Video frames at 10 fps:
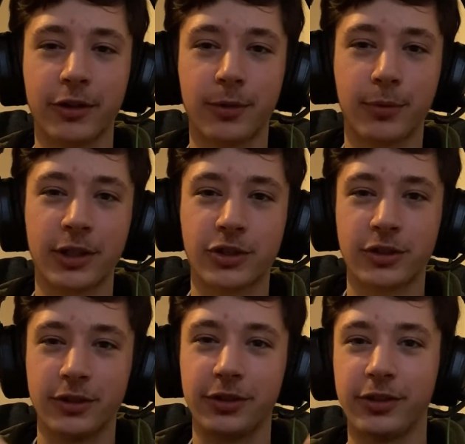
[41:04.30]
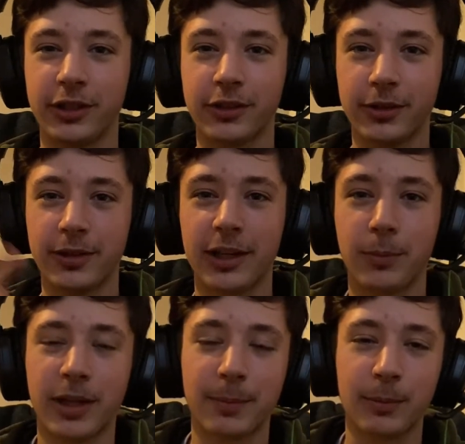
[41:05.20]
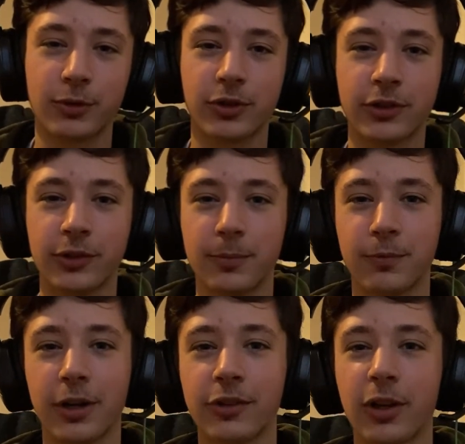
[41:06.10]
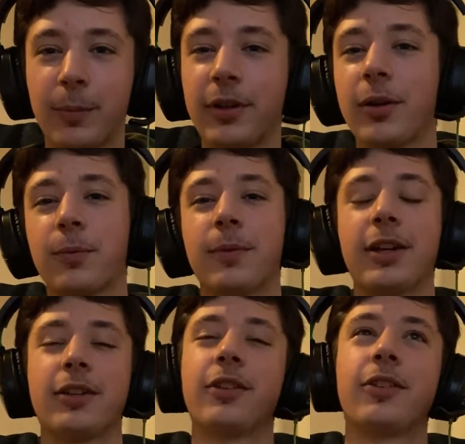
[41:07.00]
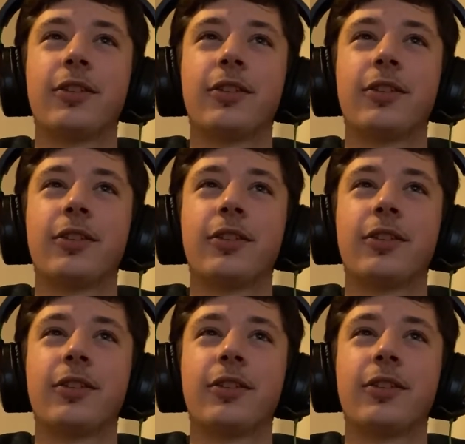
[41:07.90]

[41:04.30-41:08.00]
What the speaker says: oppression and like the how black people try to rise up, and